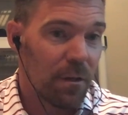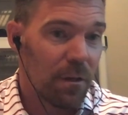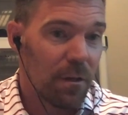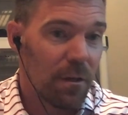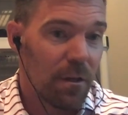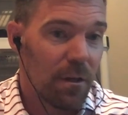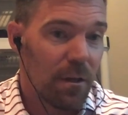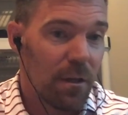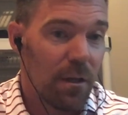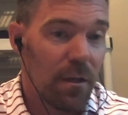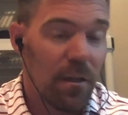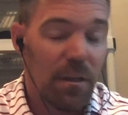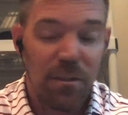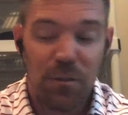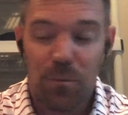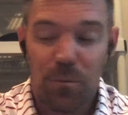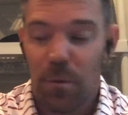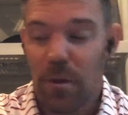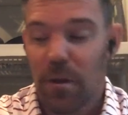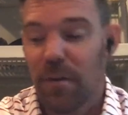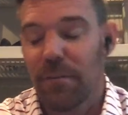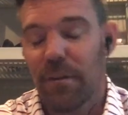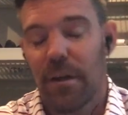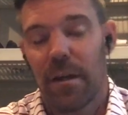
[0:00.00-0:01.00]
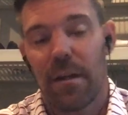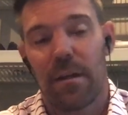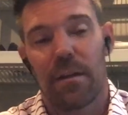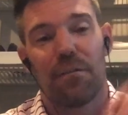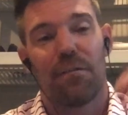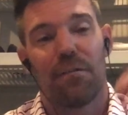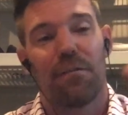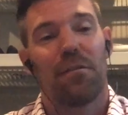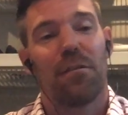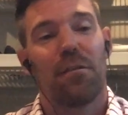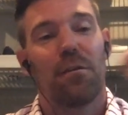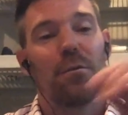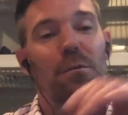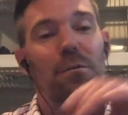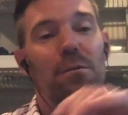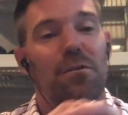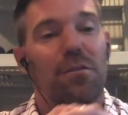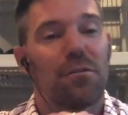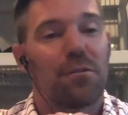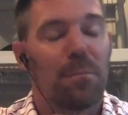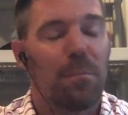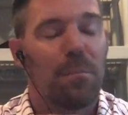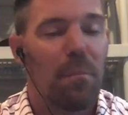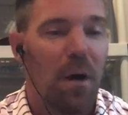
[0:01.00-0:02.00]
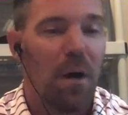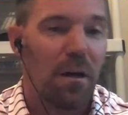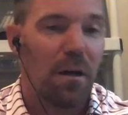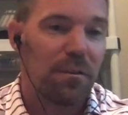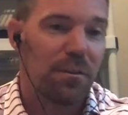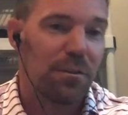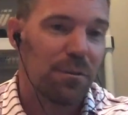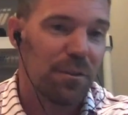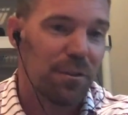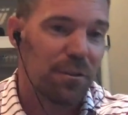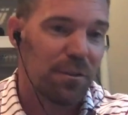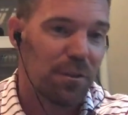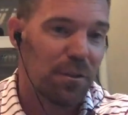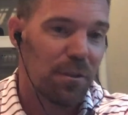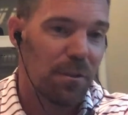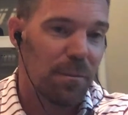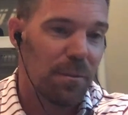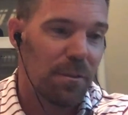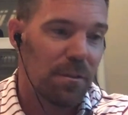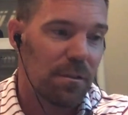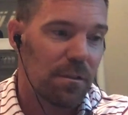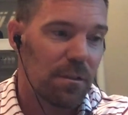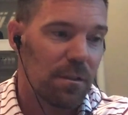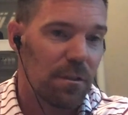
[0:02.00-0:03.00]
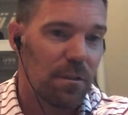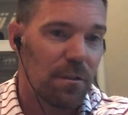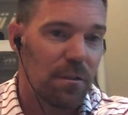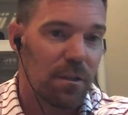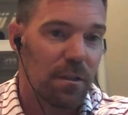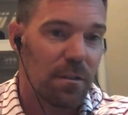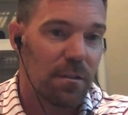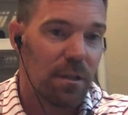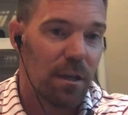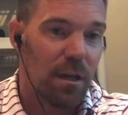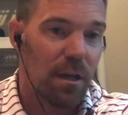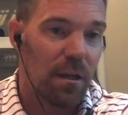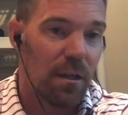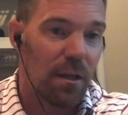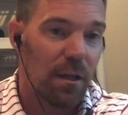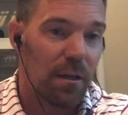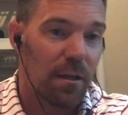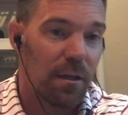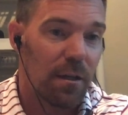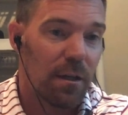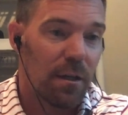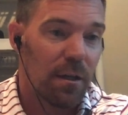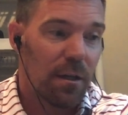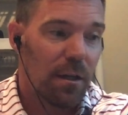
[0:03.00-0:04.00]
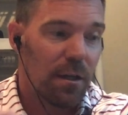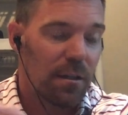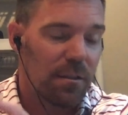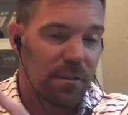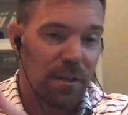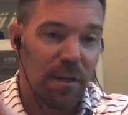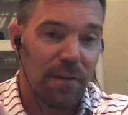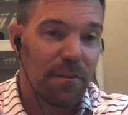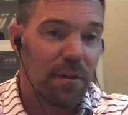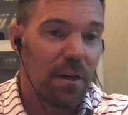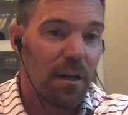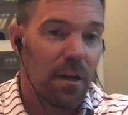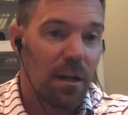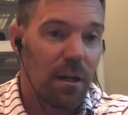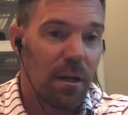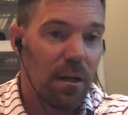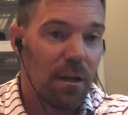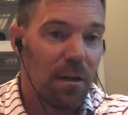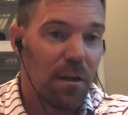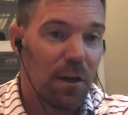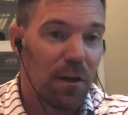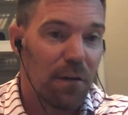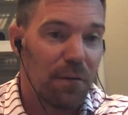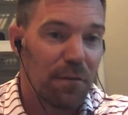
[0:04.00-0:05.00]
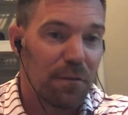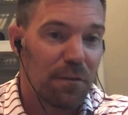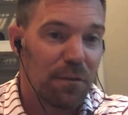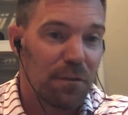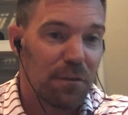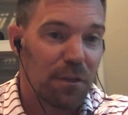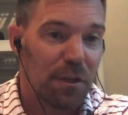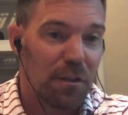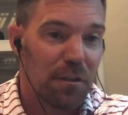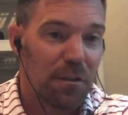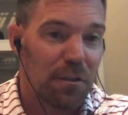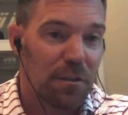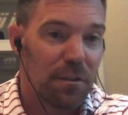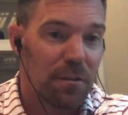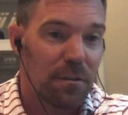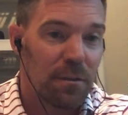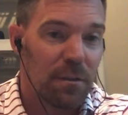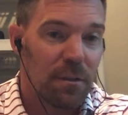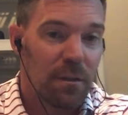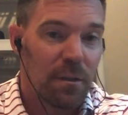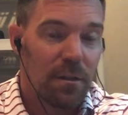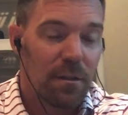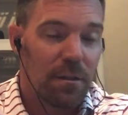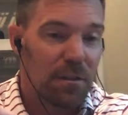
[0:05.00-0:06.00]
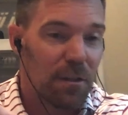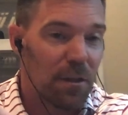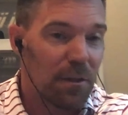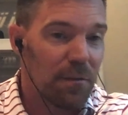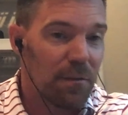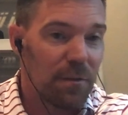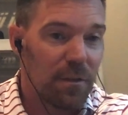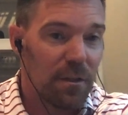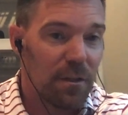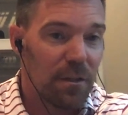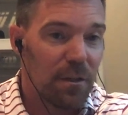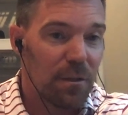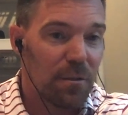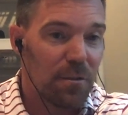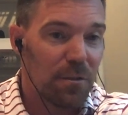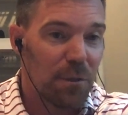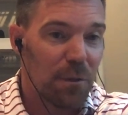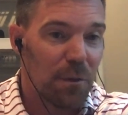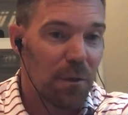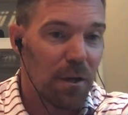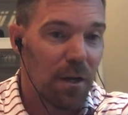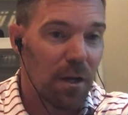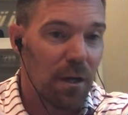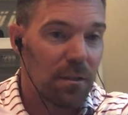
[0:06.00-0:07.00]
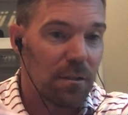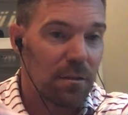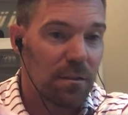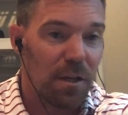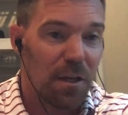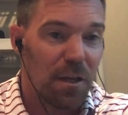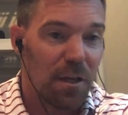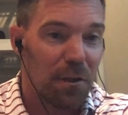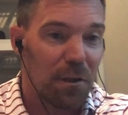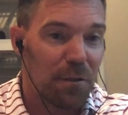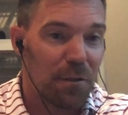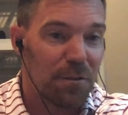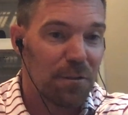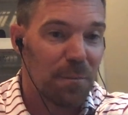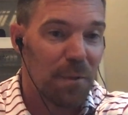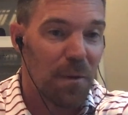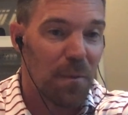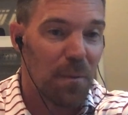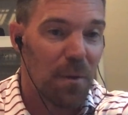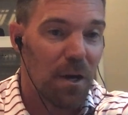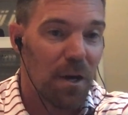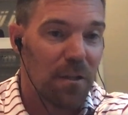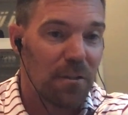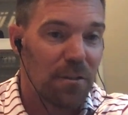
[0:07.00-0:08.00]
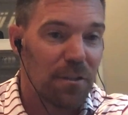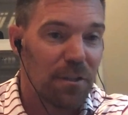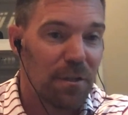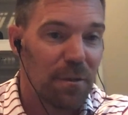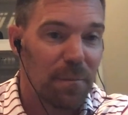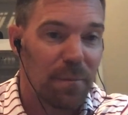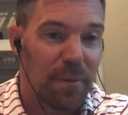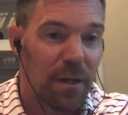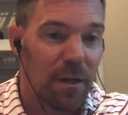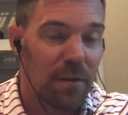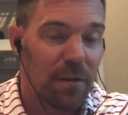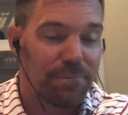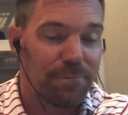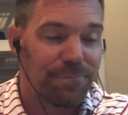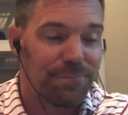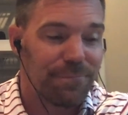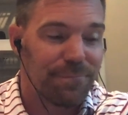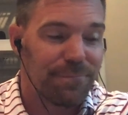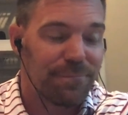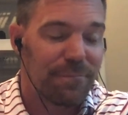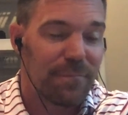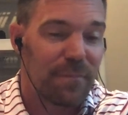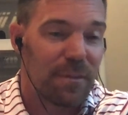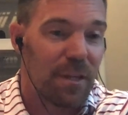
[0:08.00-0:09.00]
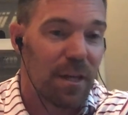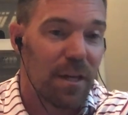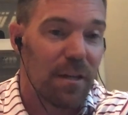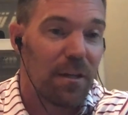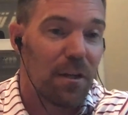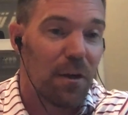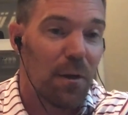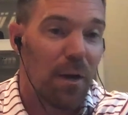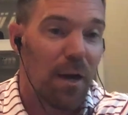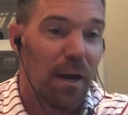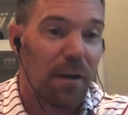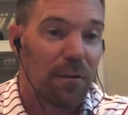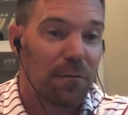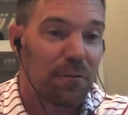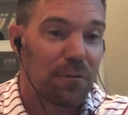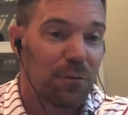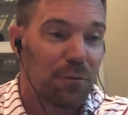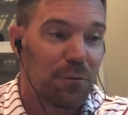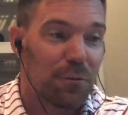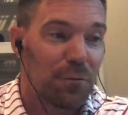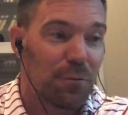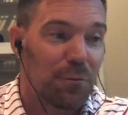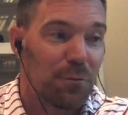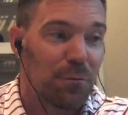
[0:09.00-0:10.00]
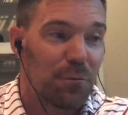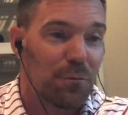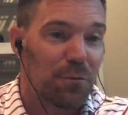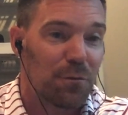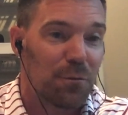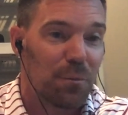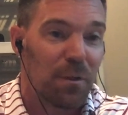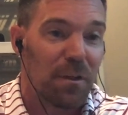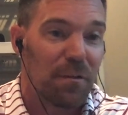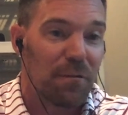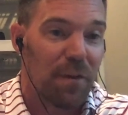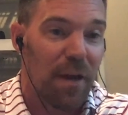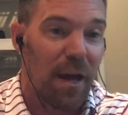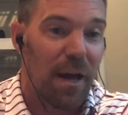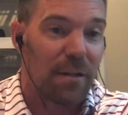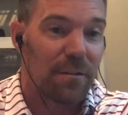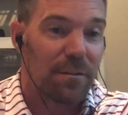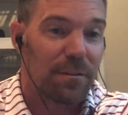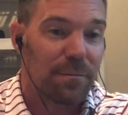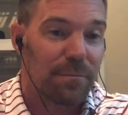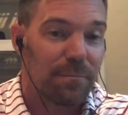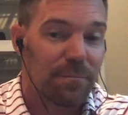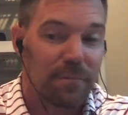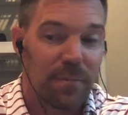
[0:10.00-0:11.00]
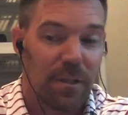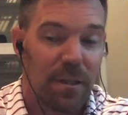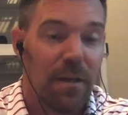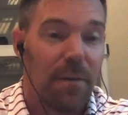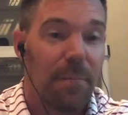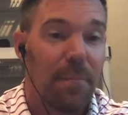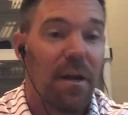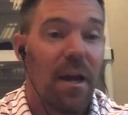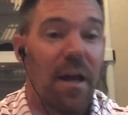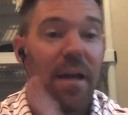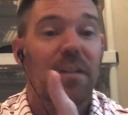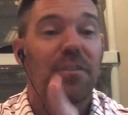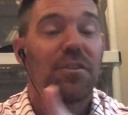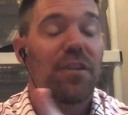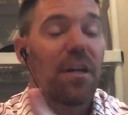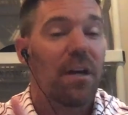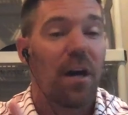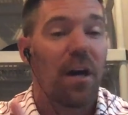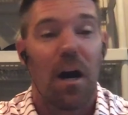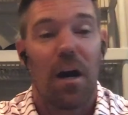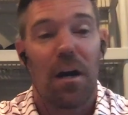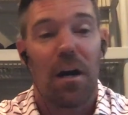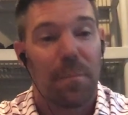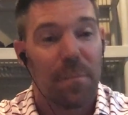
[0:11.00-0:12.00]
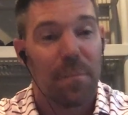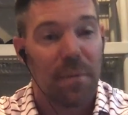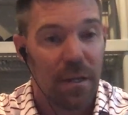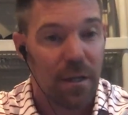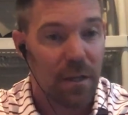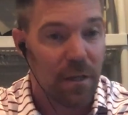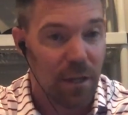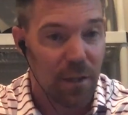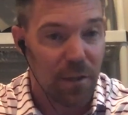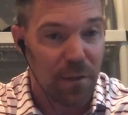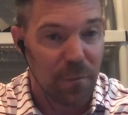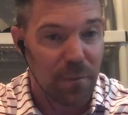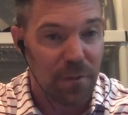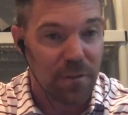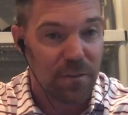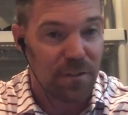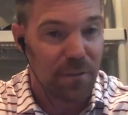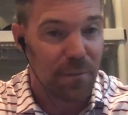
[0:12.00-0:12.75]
He is one of like a few just monstrous humans that you can tell like has never had any golf instruction, doesn't really know what's going on, just kind of learns by watching, but they know how to swing fast. Him, AJ Hawk being another one.